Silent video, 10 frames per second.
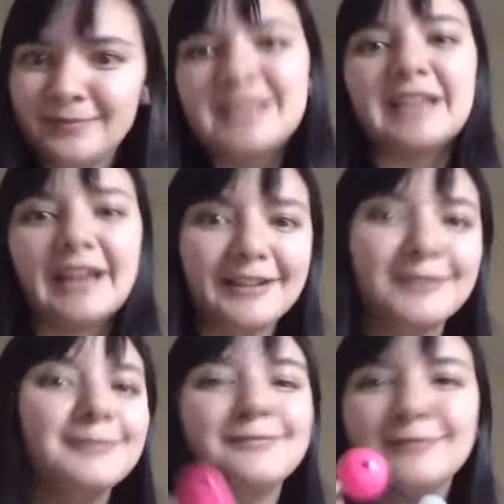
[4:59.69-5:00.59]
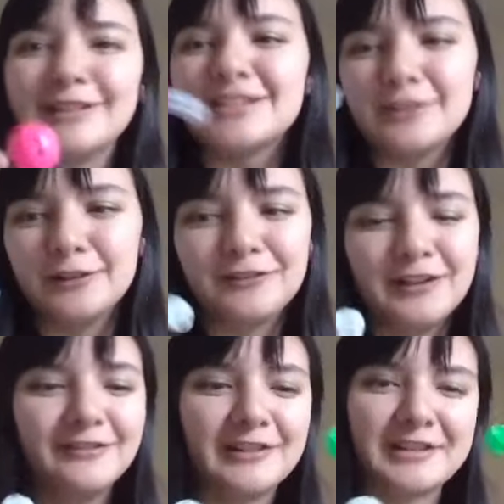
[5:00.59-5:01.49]
say with
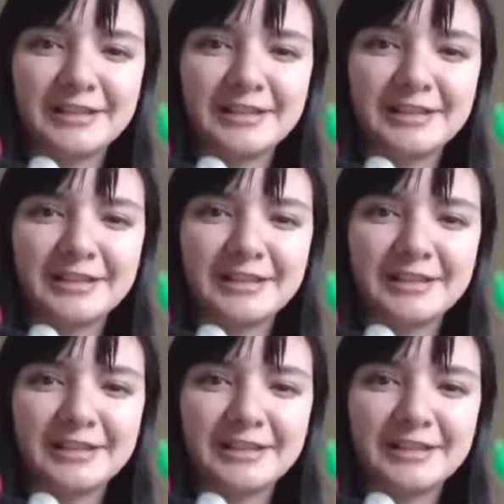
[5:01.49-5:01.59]
sulfur versus